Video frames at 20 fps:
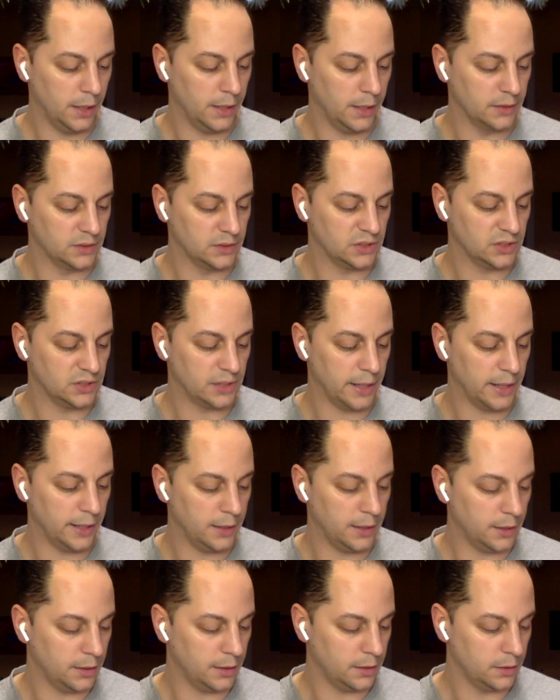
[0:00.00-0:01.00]
and
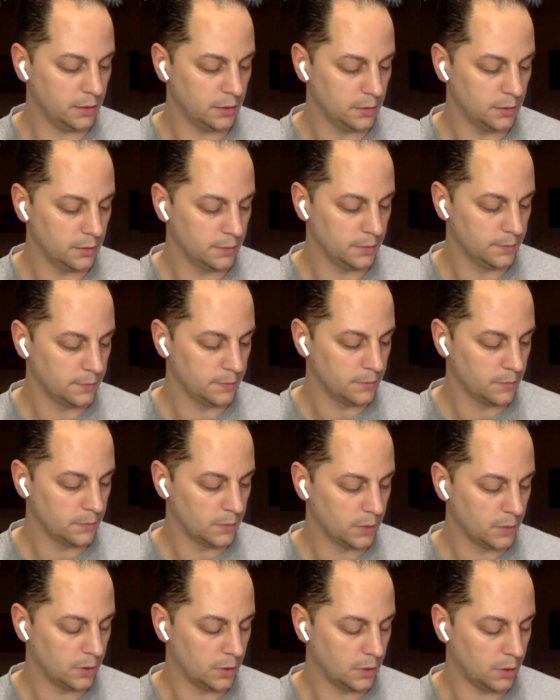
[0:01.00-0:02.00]
staining,
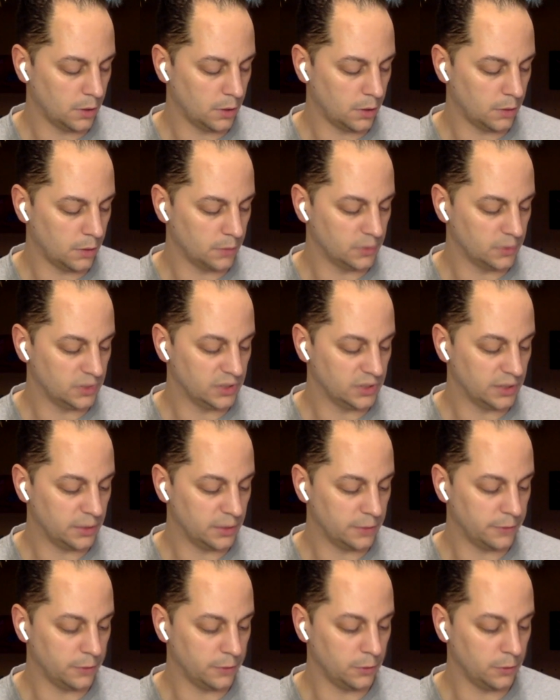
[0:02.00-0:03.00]

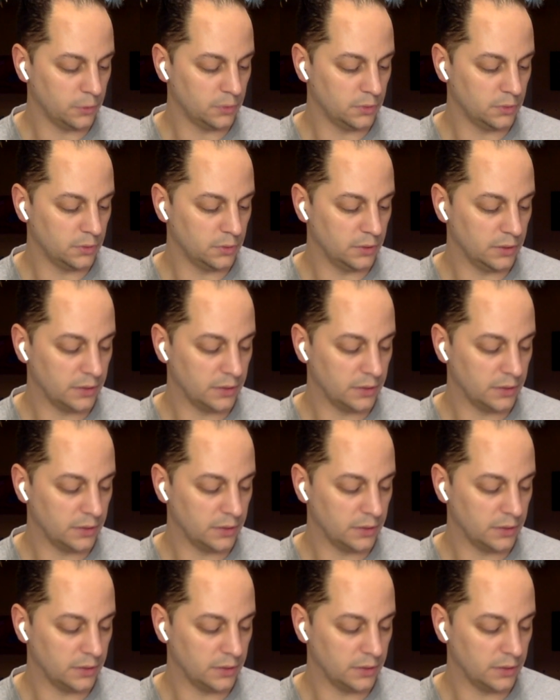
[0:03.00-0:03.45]
centerfold